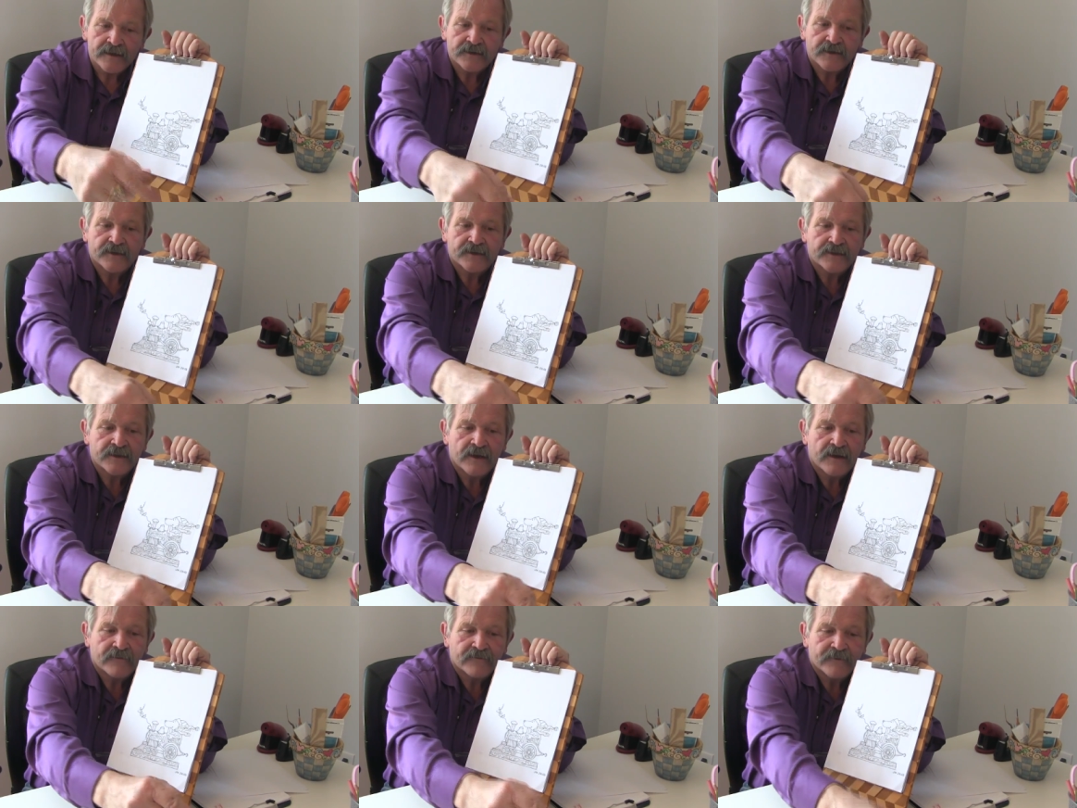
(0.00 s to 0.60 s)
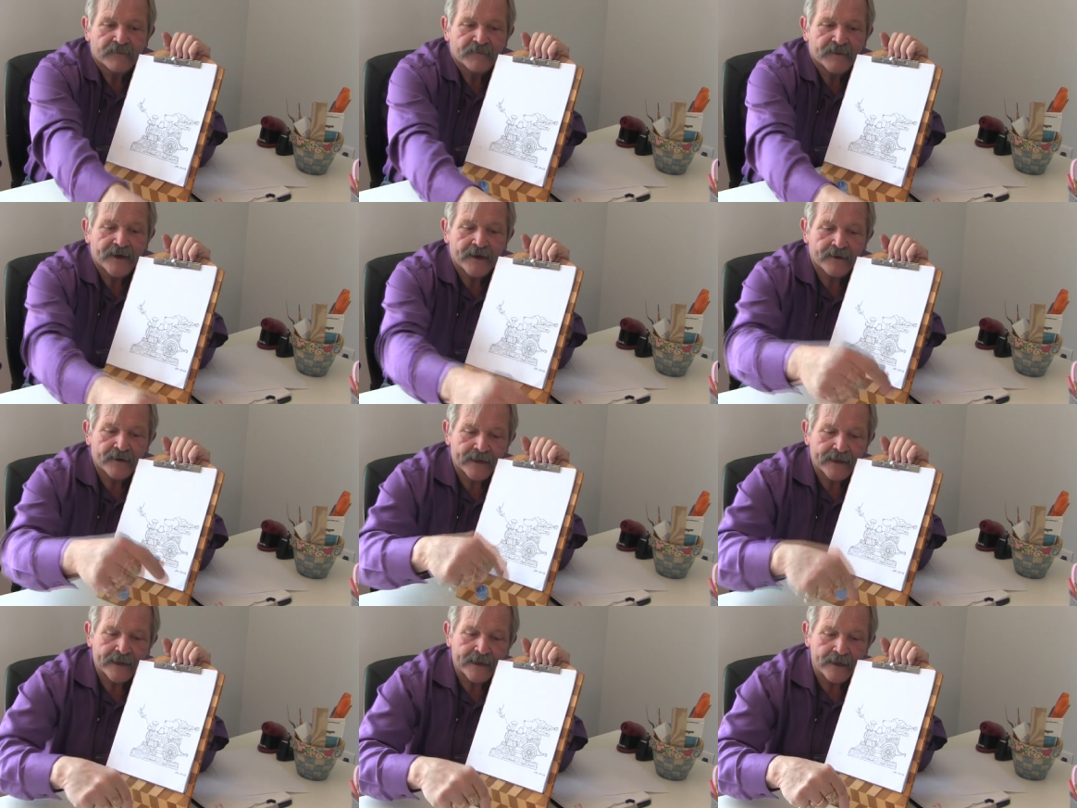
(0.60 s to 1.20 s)
So it's not from
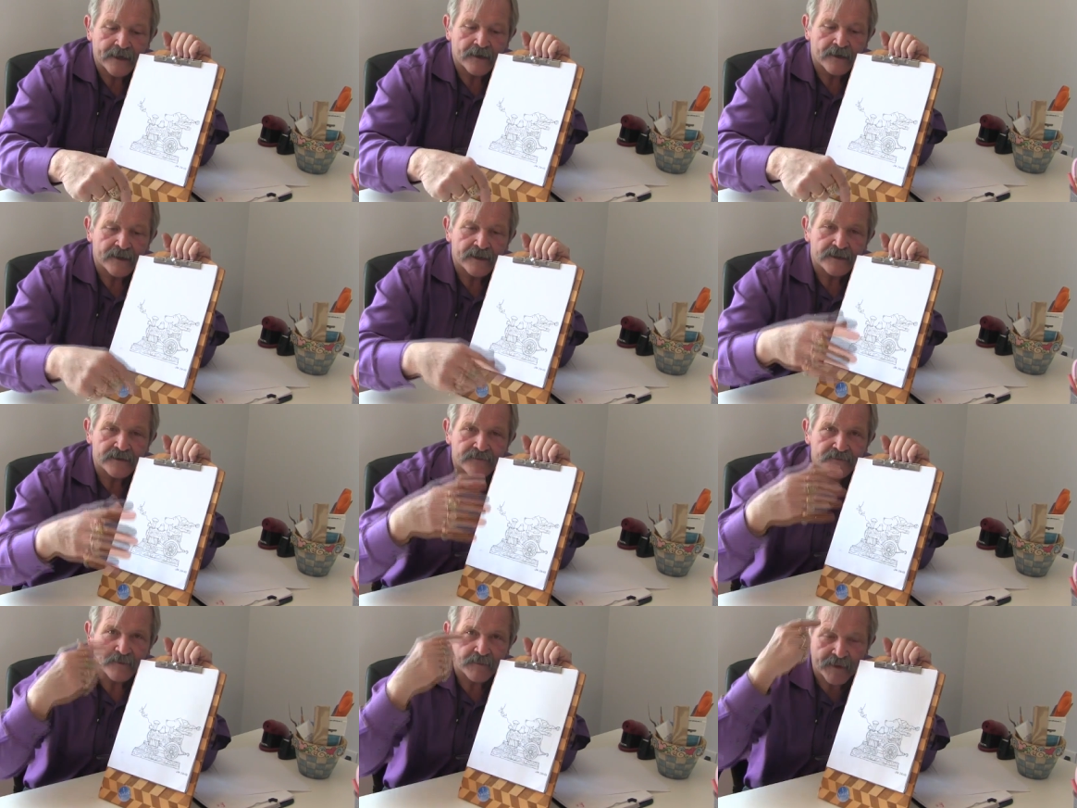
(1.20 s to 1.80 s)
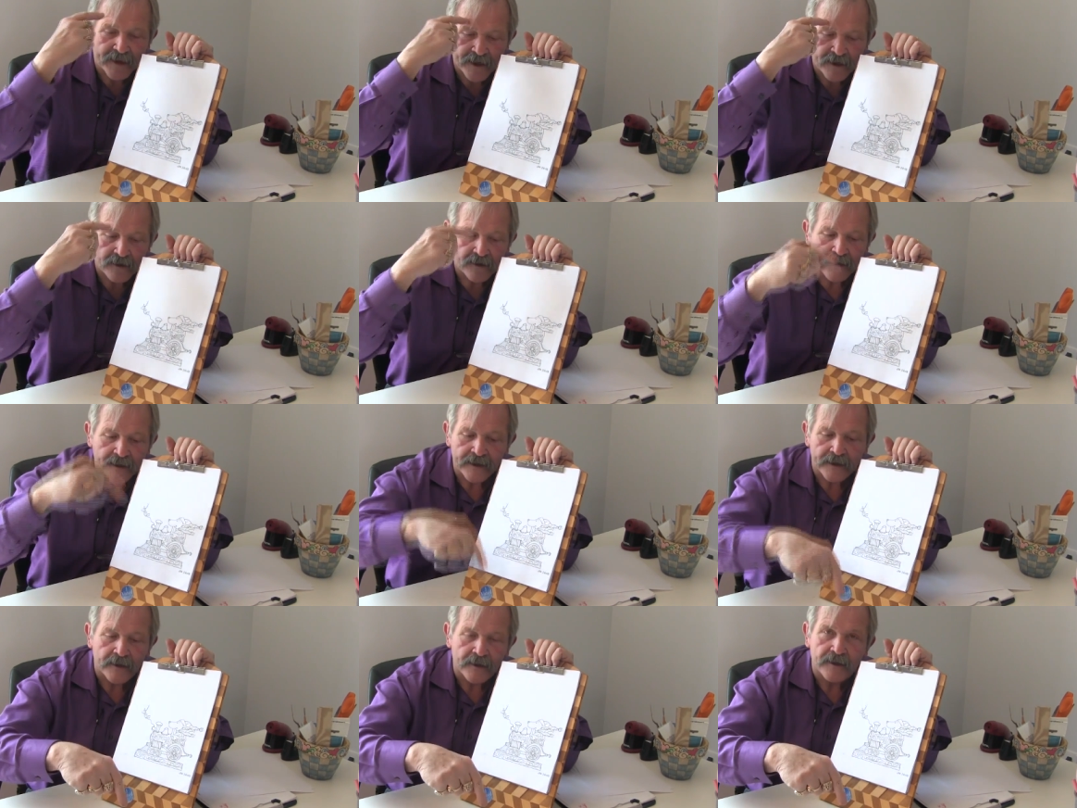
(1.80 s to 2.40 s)
there to here, it's from here
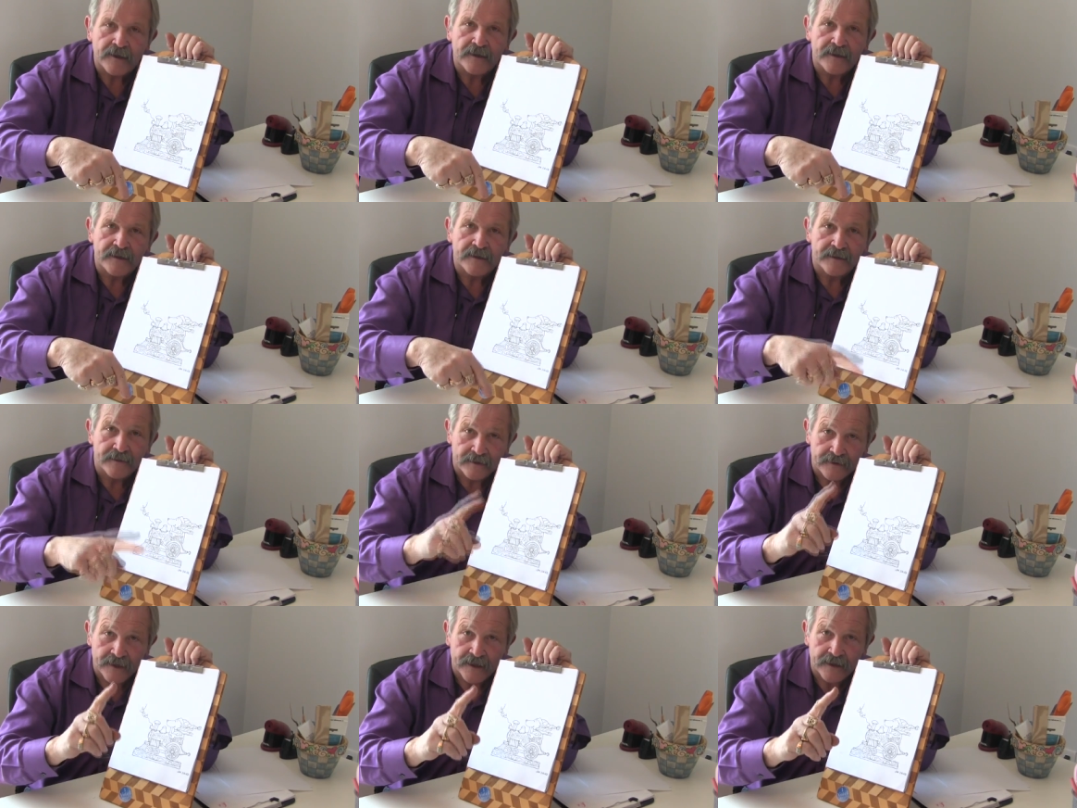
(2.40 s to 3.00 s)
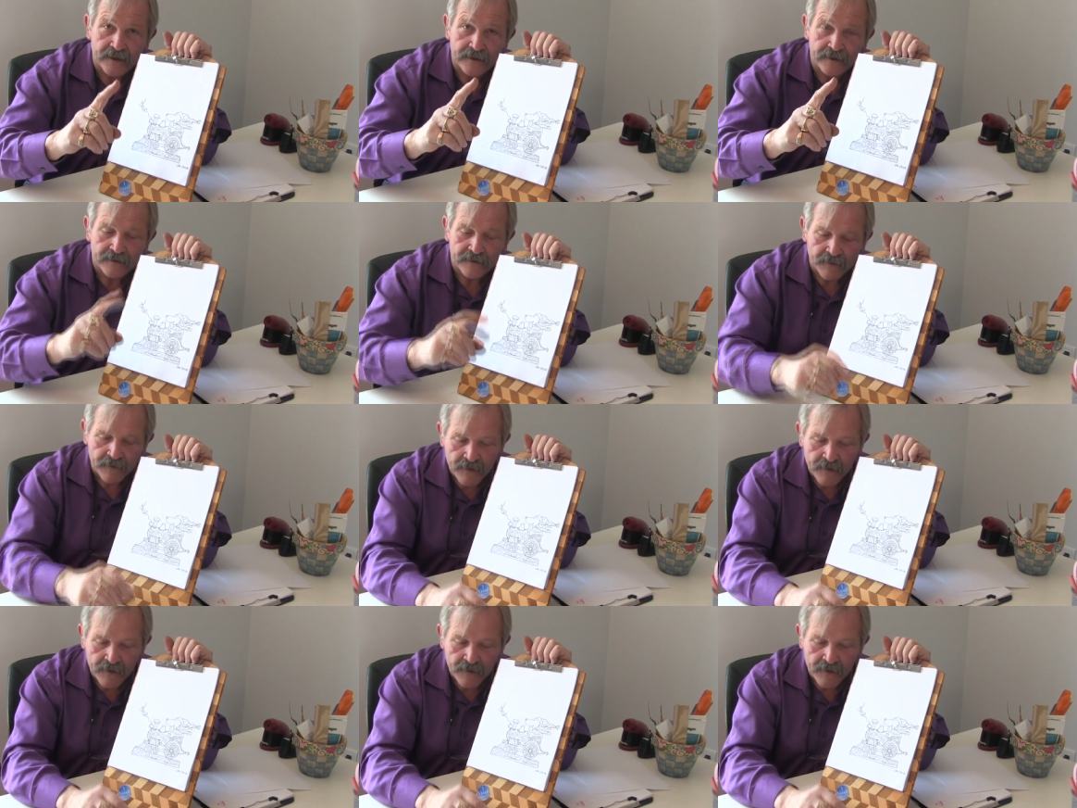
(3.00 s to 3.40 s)
to here. Okay?